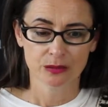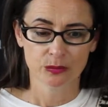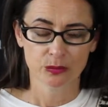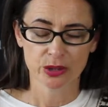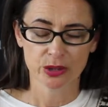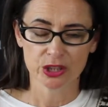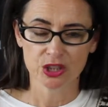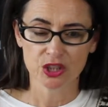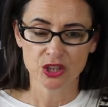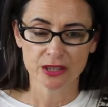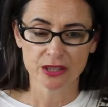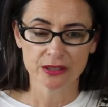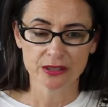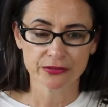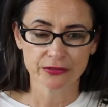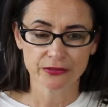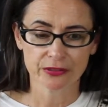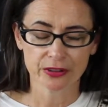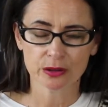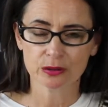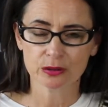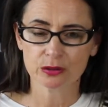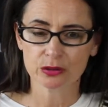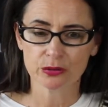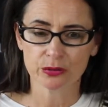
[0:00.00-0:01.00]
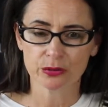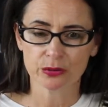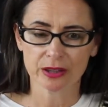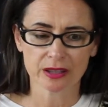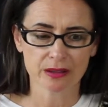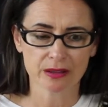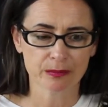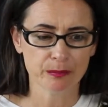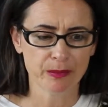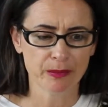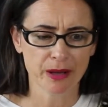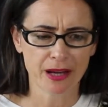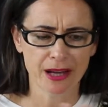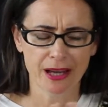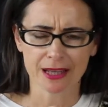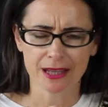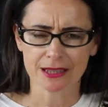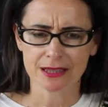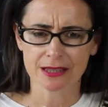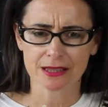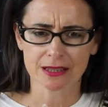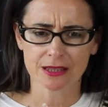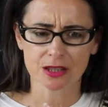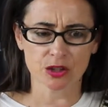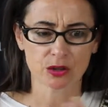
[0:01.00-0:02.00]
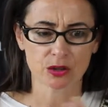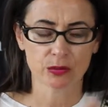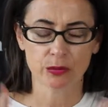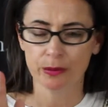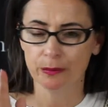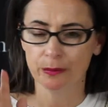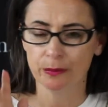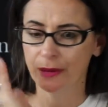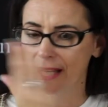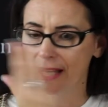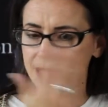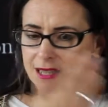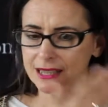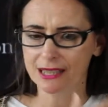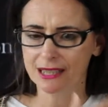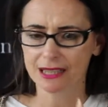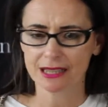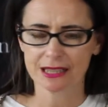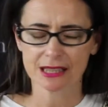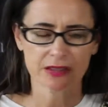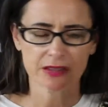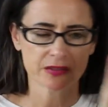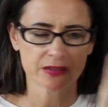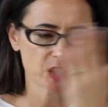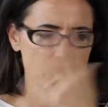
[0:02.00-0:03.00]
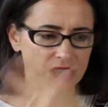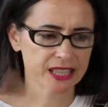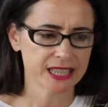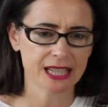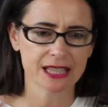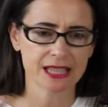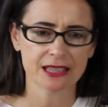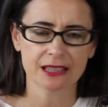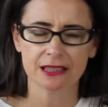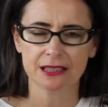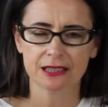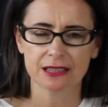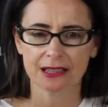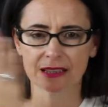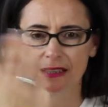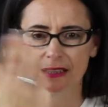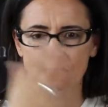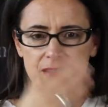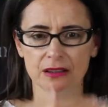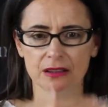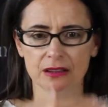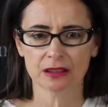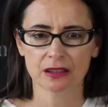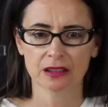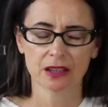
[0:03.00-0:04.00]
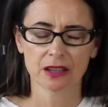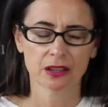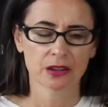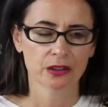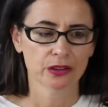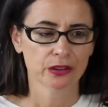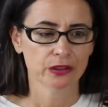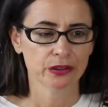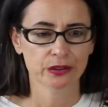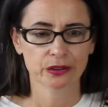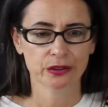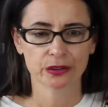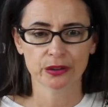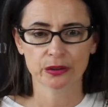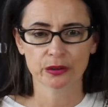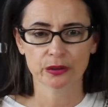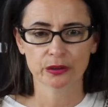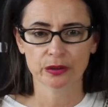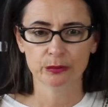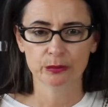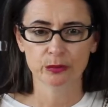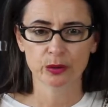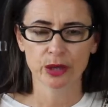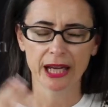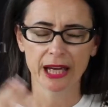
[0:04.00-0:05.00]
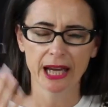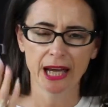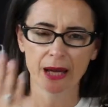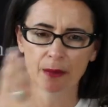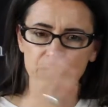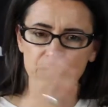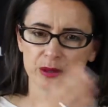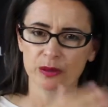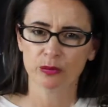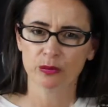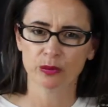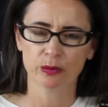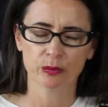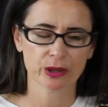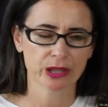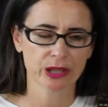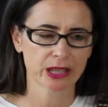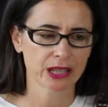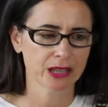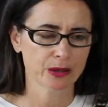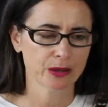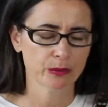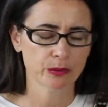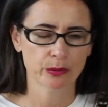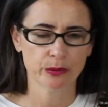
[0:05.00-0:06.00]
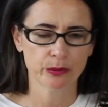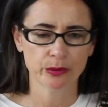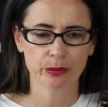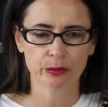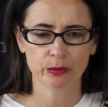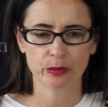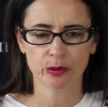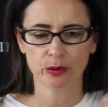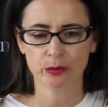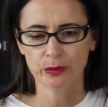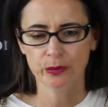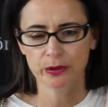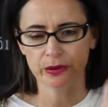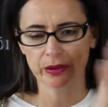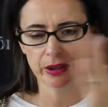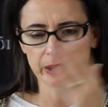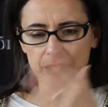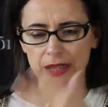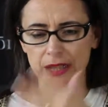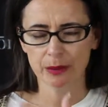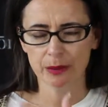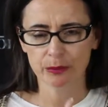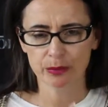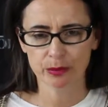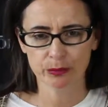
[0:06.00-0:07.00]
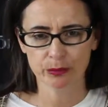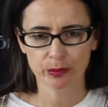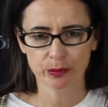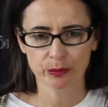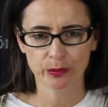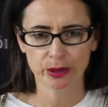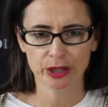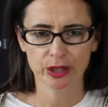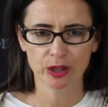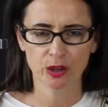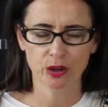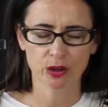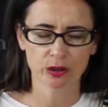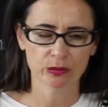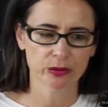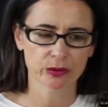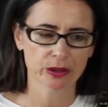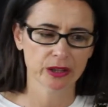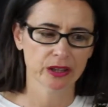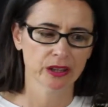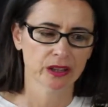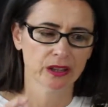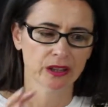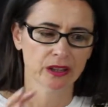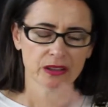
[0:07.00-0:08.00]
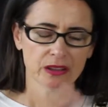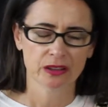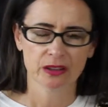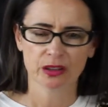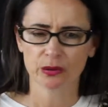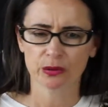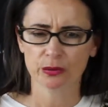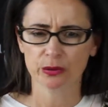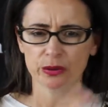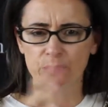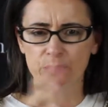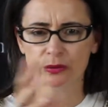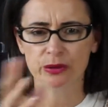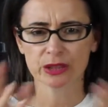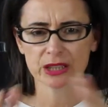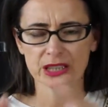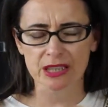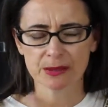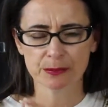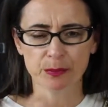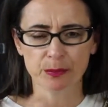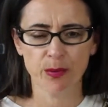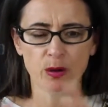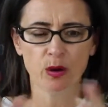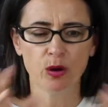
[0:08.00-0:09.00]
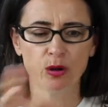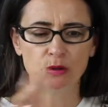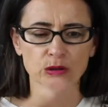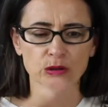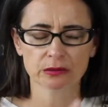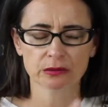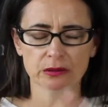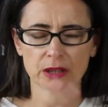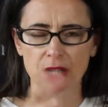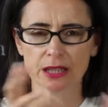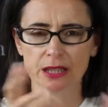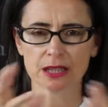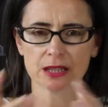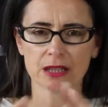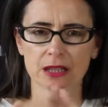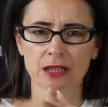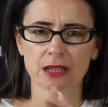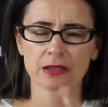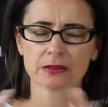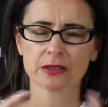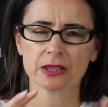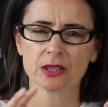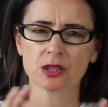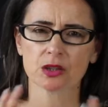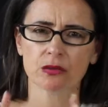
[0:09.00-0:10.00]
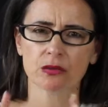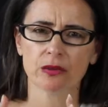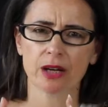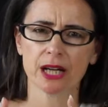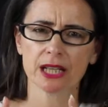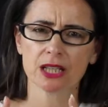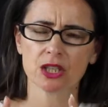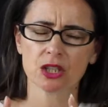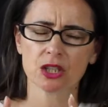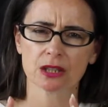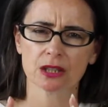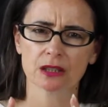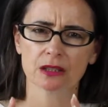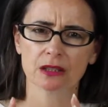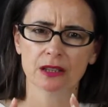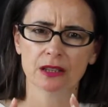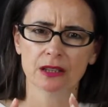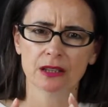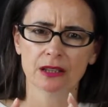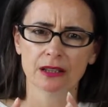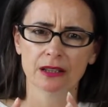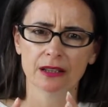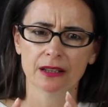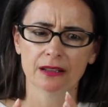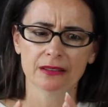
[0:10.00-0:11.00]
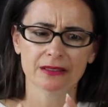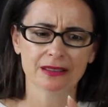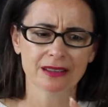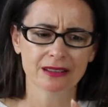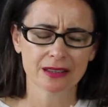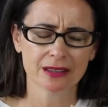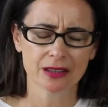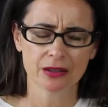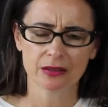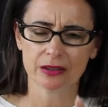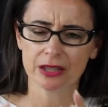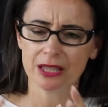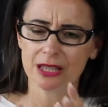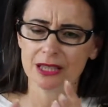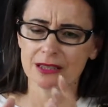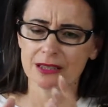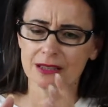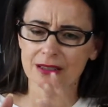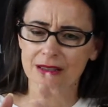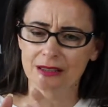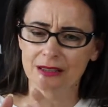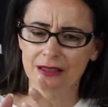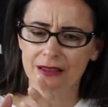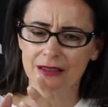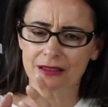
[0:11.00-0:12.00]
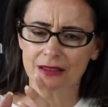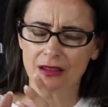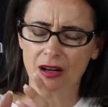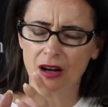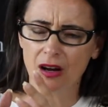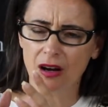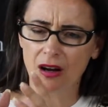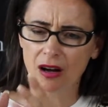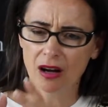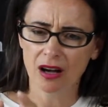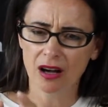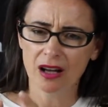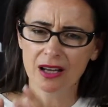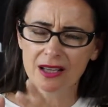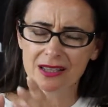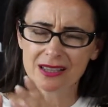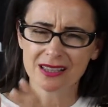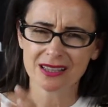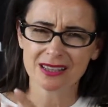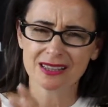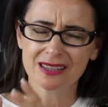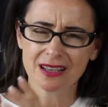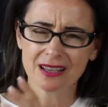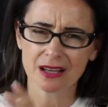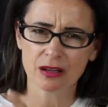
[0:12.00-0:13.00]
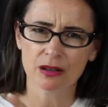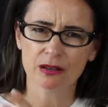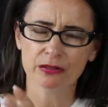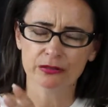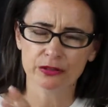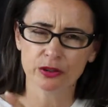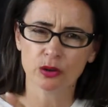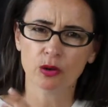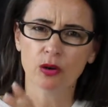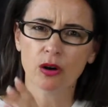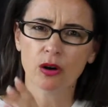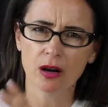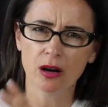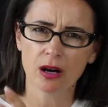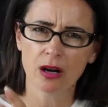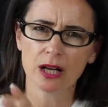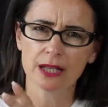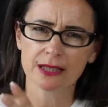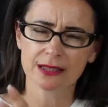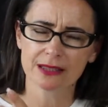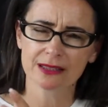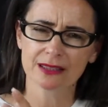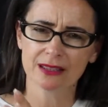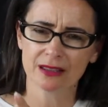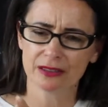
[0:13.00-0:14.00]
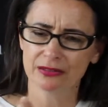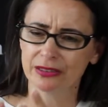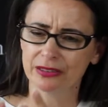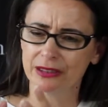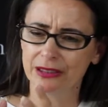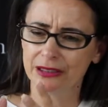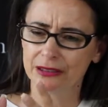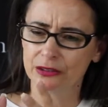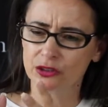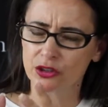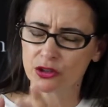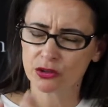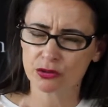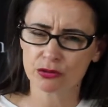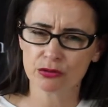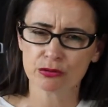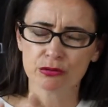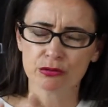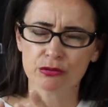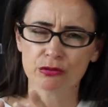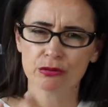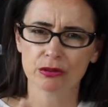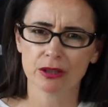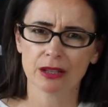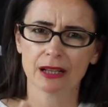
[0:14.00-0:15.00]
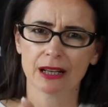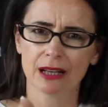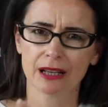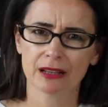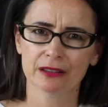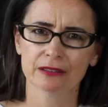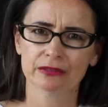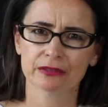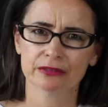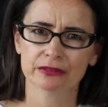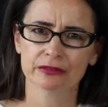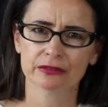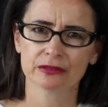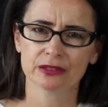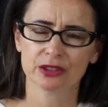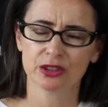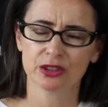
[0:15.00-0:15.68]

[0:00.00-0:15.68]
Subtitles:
which is filled with masks. We mask ourselves. Identities are, we're happy when we're getting what we want. We're unhappy when we're not. We're in this polarized kind of situation. And then there is higher self, your higher self, true love,